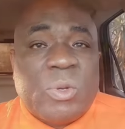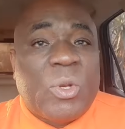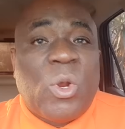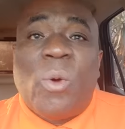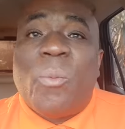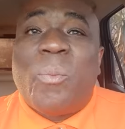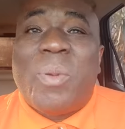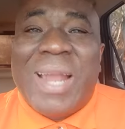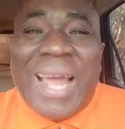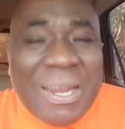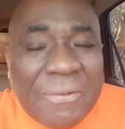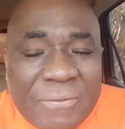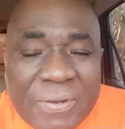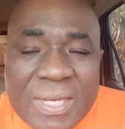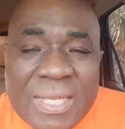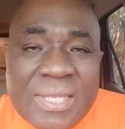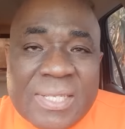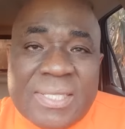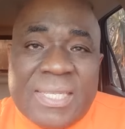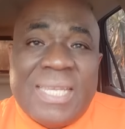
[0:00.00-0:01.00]
we don't plan for
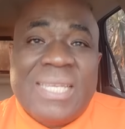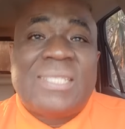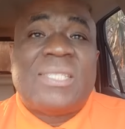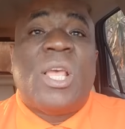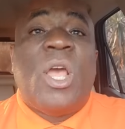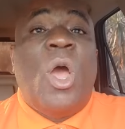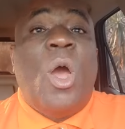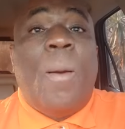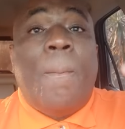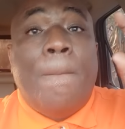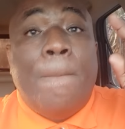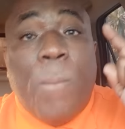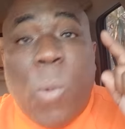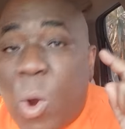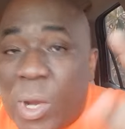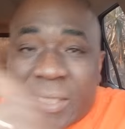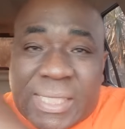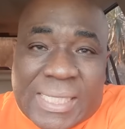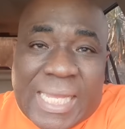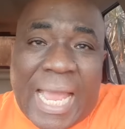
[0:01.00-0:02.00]
these things.
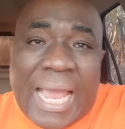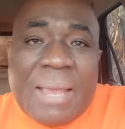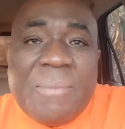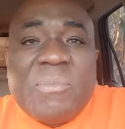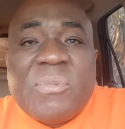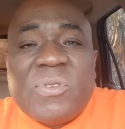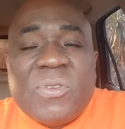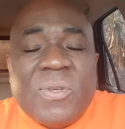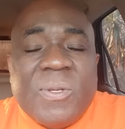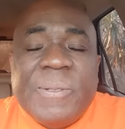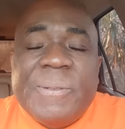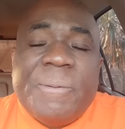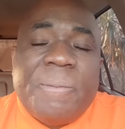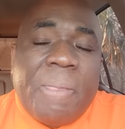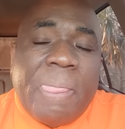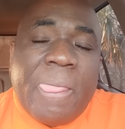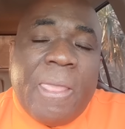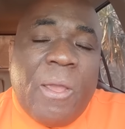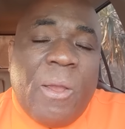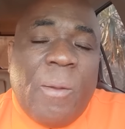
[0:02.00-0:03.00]
Most times,
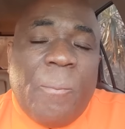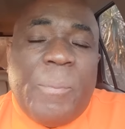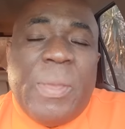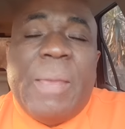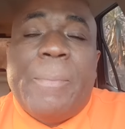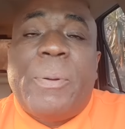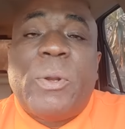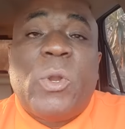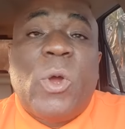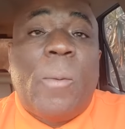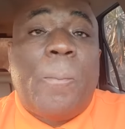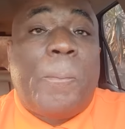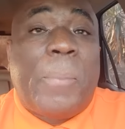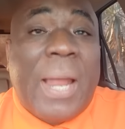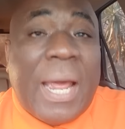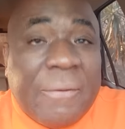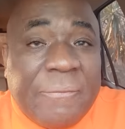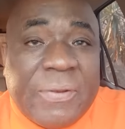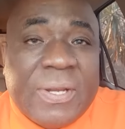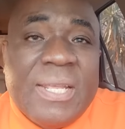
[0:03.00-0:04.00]
people don't
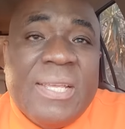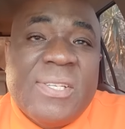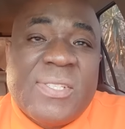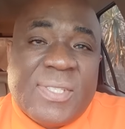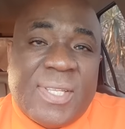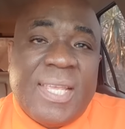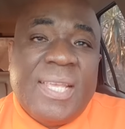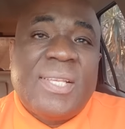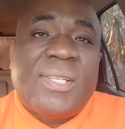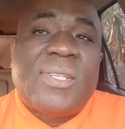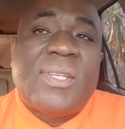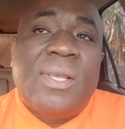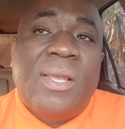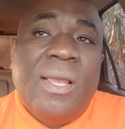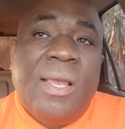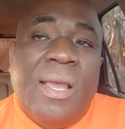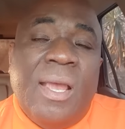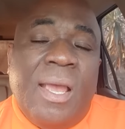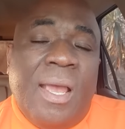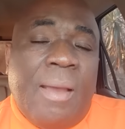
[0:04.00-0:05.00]
plan for these things.
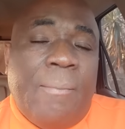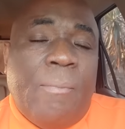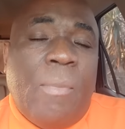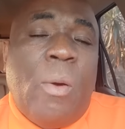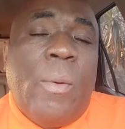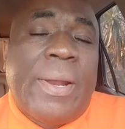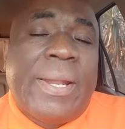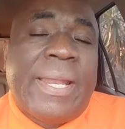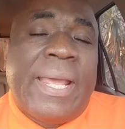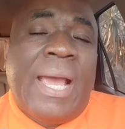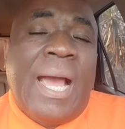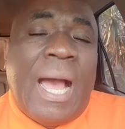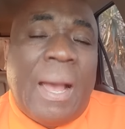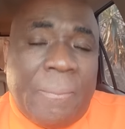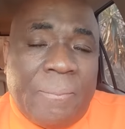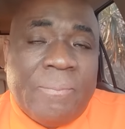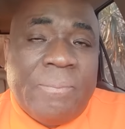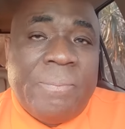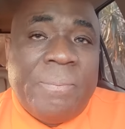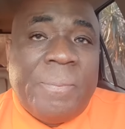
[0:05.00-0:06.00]
But when they
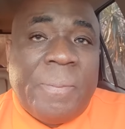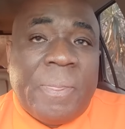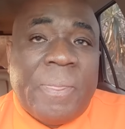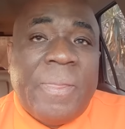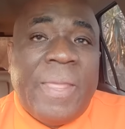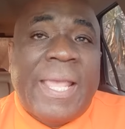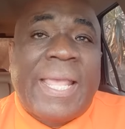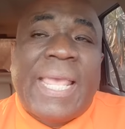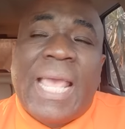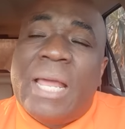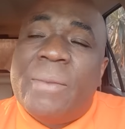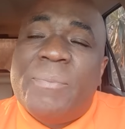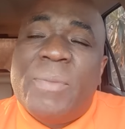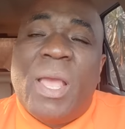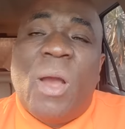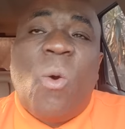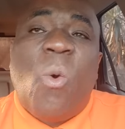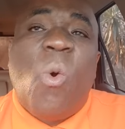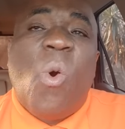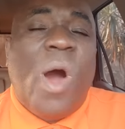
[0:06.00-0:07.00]
happen, it can be
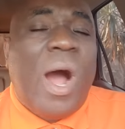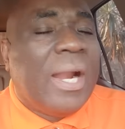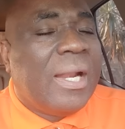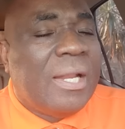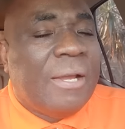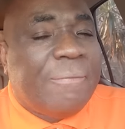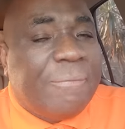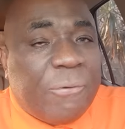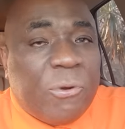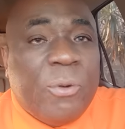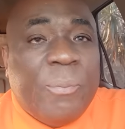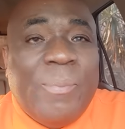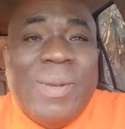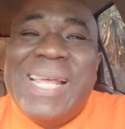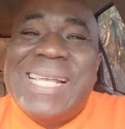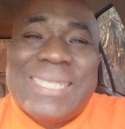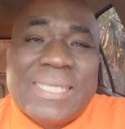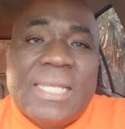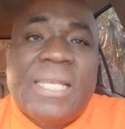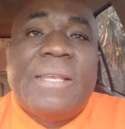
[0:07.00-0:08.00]
a wonderful
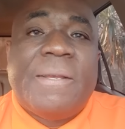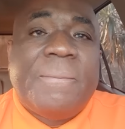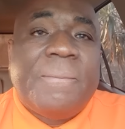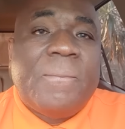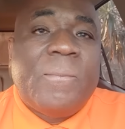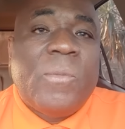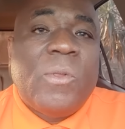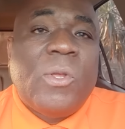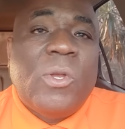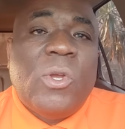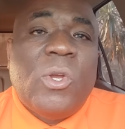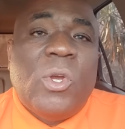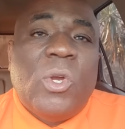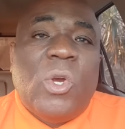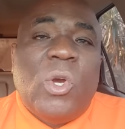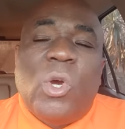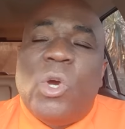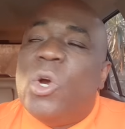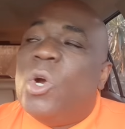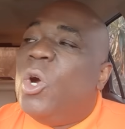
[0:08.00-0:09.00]
blessing.
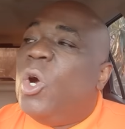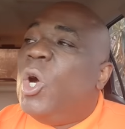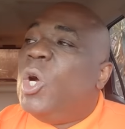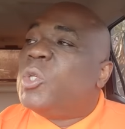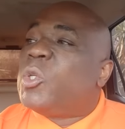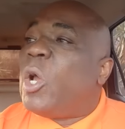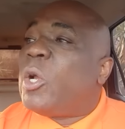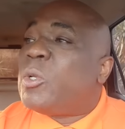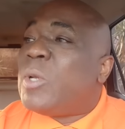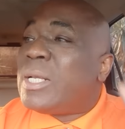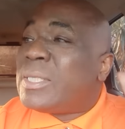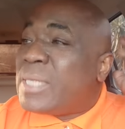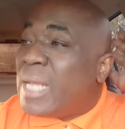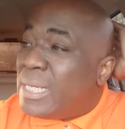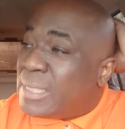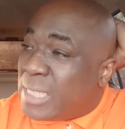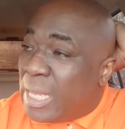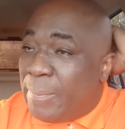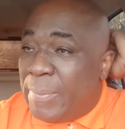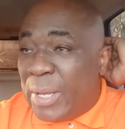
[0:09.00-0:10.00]
So just
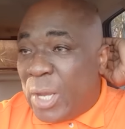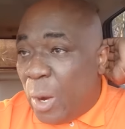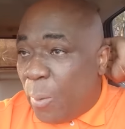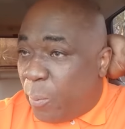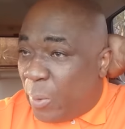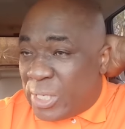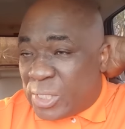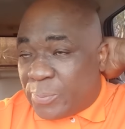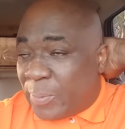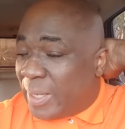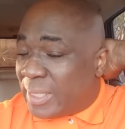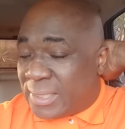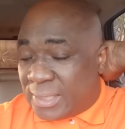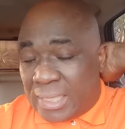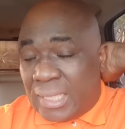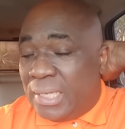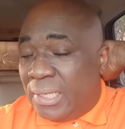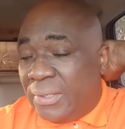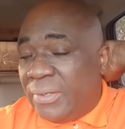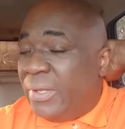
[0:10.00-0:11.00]
as a big up Whisper
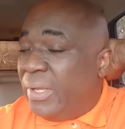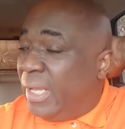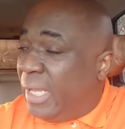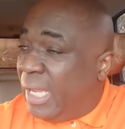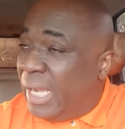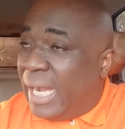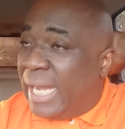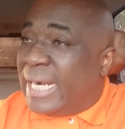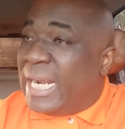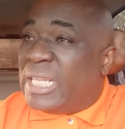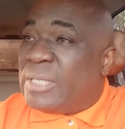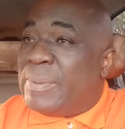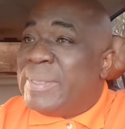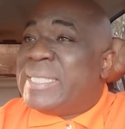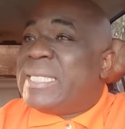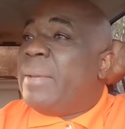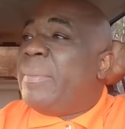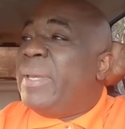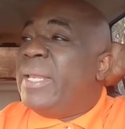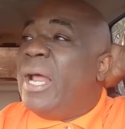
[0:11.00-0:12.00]
still. And as me
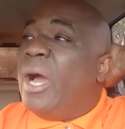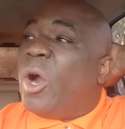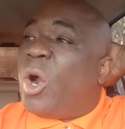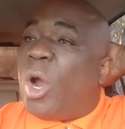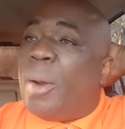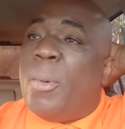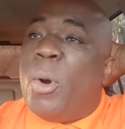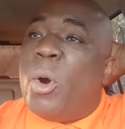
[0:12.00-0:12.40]
say, me don't come